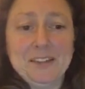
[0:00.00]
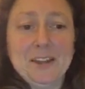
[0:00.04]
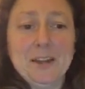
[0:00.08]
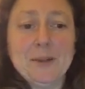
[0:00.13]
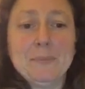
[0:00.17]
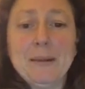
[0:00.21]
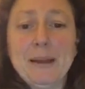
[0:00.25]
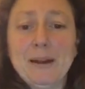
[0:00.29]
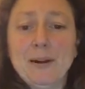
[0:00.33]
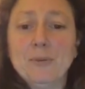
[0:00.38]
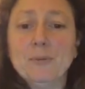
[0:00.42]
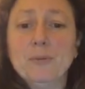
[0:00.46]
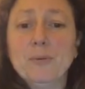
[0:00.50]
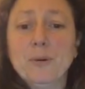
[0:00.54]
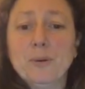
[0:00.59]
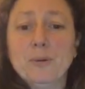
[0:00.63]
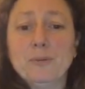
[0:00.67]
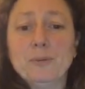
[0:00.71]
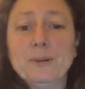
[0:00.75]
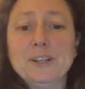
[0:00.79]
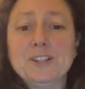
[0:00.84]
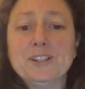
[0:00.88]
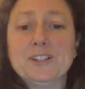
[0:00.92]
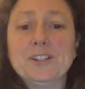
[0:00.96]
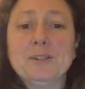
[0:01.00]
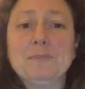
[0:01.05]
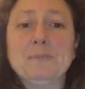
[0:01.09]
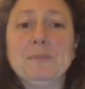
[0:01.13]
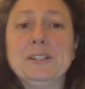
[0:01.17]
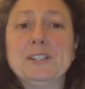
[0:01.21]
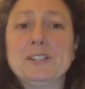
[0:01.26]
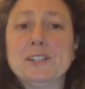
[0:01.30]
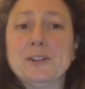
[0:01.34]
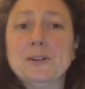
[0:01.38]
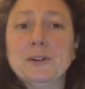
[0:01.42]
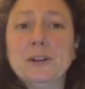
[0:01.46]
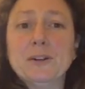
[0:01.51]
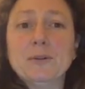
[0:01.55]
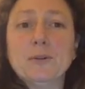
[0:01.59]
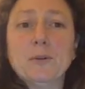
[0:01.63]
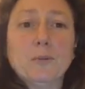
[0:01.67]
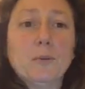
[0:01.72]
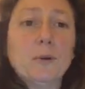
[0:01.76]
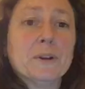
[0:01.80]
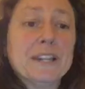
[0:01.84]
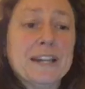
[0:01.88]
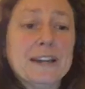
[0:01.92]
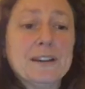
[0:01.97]
about what we should be doing, or
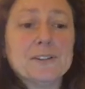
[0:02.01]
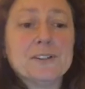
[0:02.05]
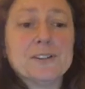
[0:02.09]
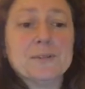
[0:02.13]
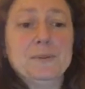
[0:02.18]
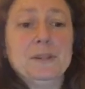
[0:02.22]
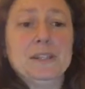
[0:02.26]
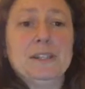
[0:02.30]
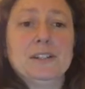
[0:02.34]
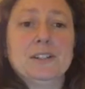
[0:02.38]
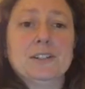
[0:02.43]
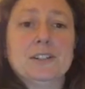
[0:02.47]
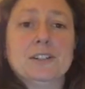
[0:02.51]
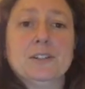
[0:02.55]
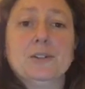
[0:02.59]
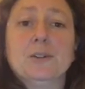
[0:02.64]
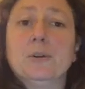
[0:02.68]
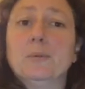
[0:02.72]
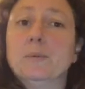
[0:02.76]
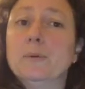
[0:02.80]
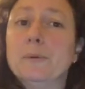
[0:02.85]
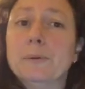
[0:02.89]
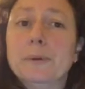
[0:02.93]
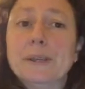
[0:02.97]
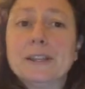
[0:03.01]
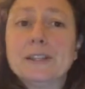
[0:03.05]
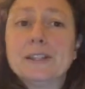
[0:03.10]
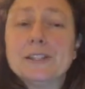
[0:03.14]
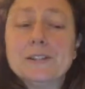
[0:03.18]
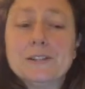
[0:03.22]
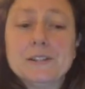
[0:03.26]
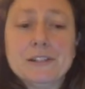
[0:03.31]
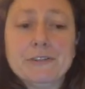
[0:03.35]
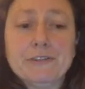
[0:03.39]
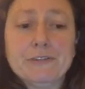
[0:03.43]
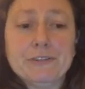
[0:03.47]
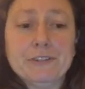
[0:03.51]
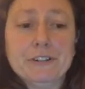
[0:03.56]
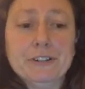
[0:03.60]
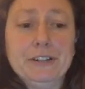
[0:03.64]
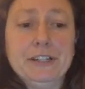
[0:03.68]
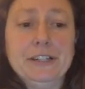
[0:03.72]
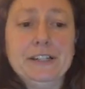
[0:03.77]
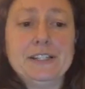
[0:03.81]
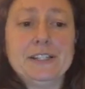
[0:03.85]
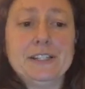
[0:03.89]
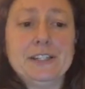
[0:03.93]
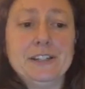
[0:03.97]
what else we could do, or what we could do
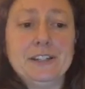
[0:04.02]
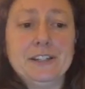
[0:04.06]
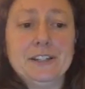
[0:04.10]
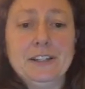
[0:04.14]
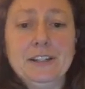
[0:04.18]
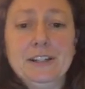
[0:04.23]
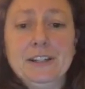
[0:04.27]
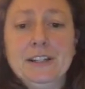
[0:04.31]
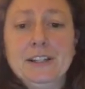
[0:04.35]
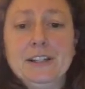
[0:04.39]
differently to